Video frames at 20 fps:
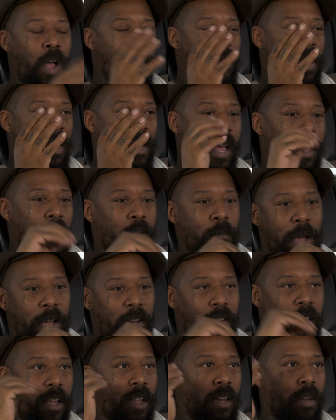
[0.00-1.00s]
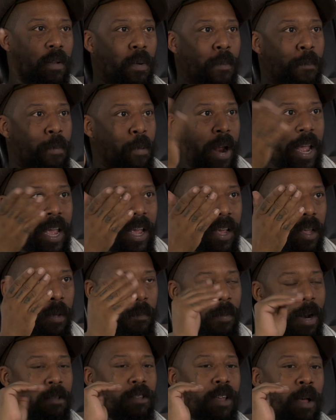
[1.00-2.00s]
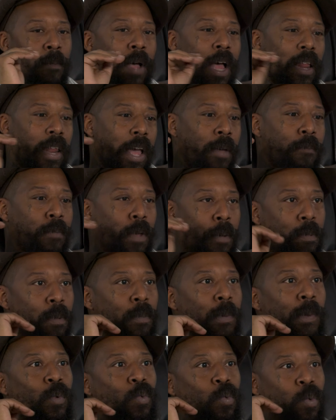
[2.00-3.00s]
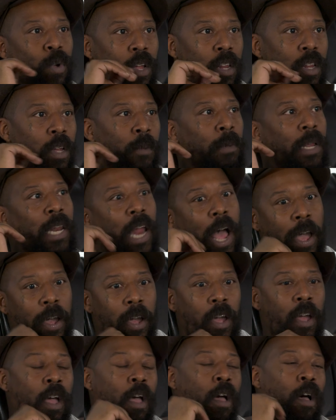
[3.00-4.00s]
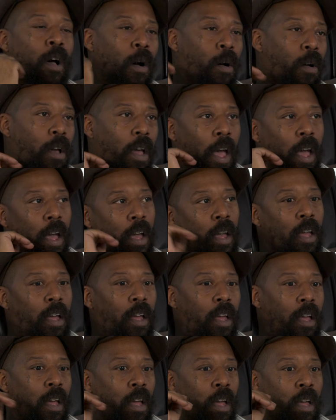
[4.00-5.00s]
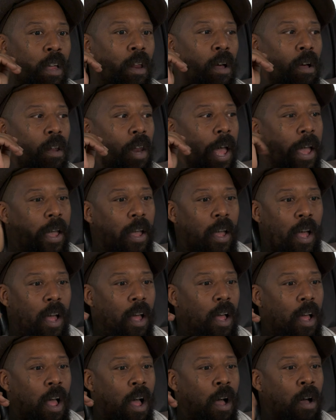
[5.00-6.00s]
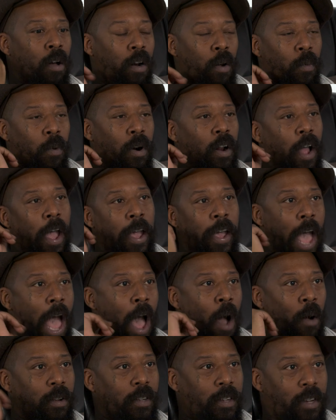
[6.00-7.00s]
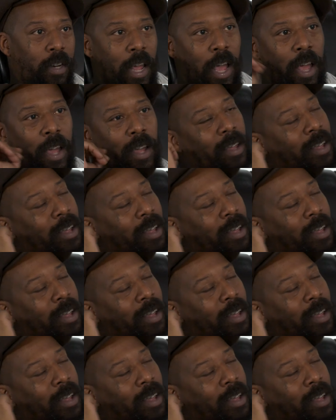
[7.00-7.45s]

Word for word: I mean, like you might take a little break, but I'm talking about like people be really be like, okay, you know, like I'm gonna work eight hours a day.